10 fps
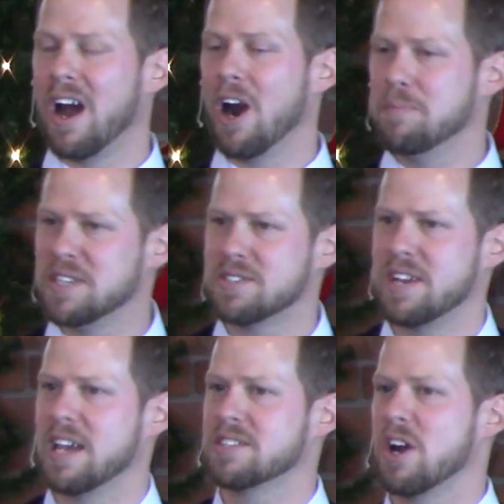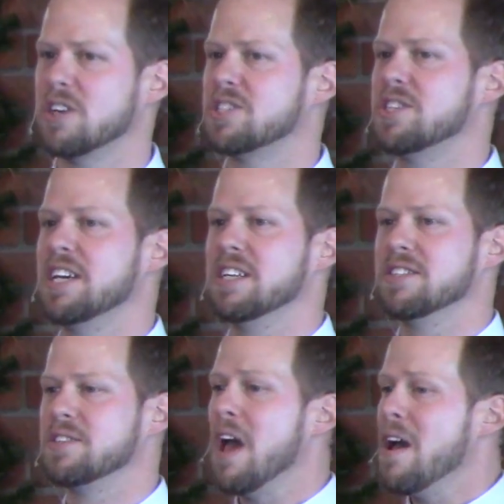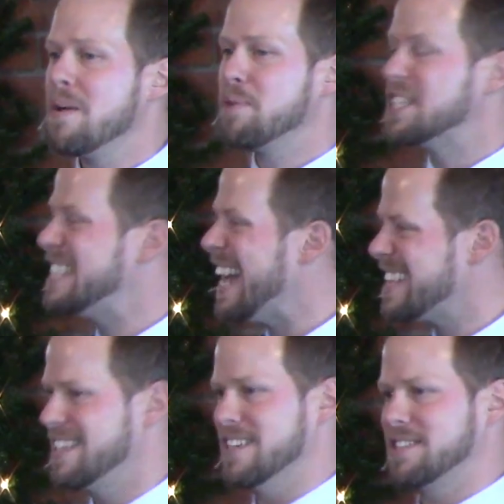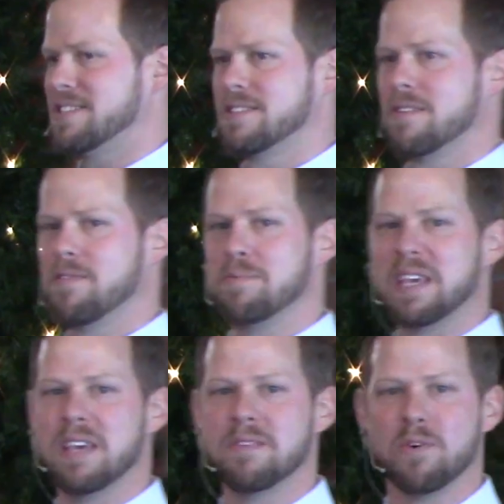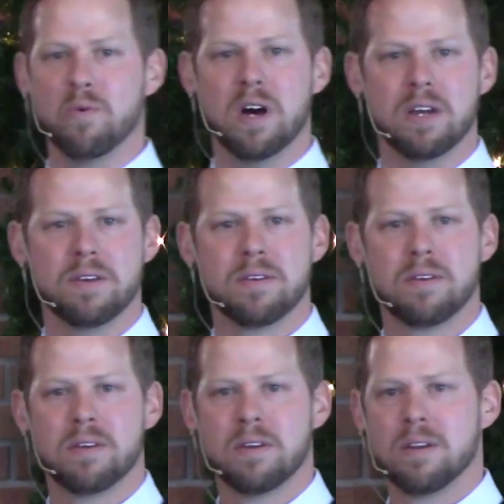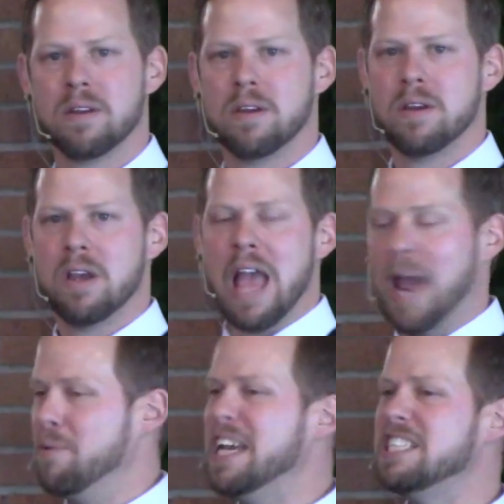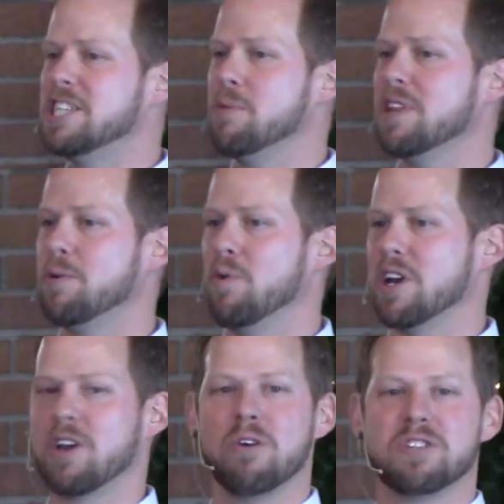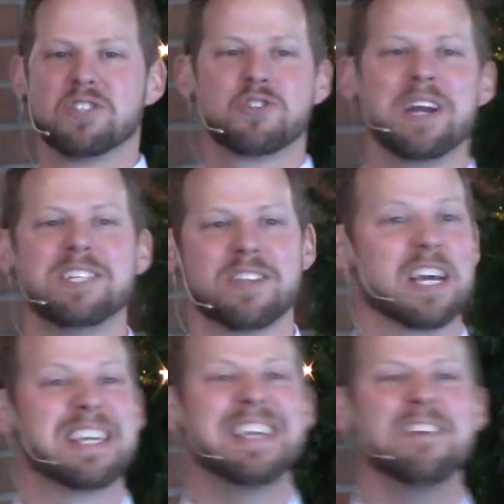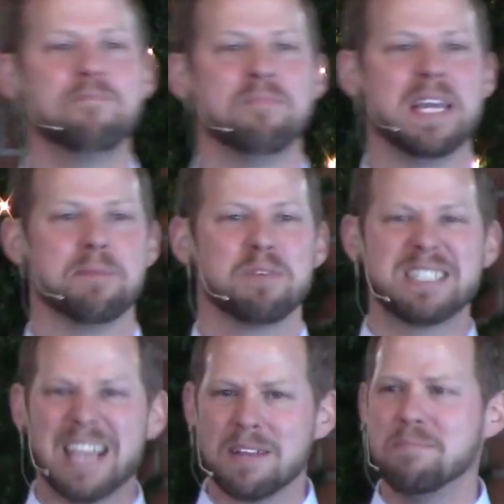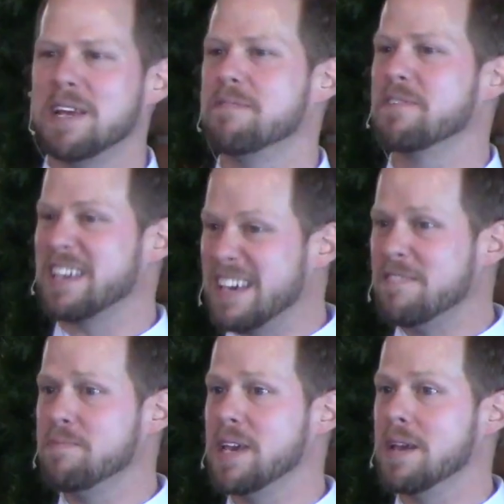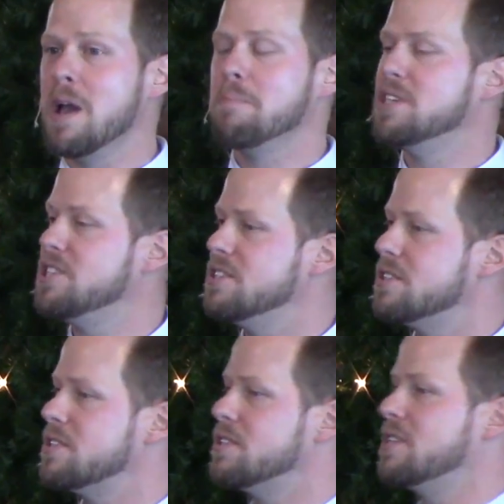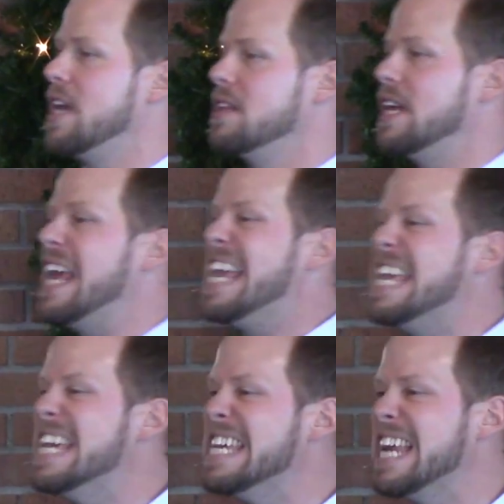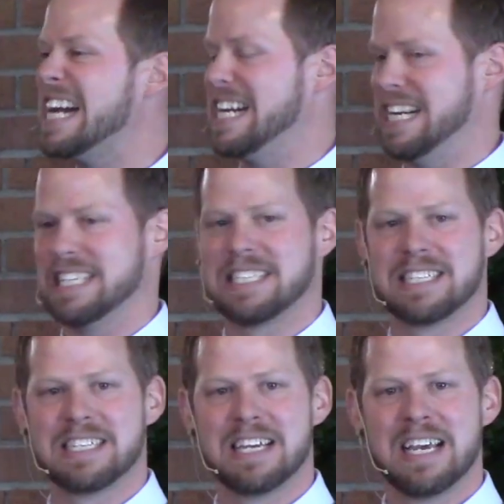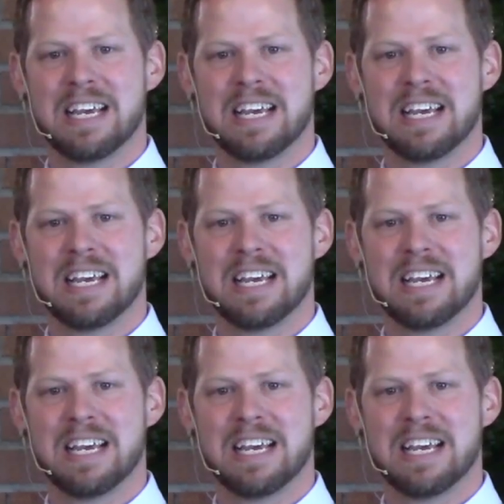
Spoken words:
our mistakes, our sins. Protect us from the evil one. And we generally want to go to straight to that, give me, protect me, forgive me. But Jesus is saying that in us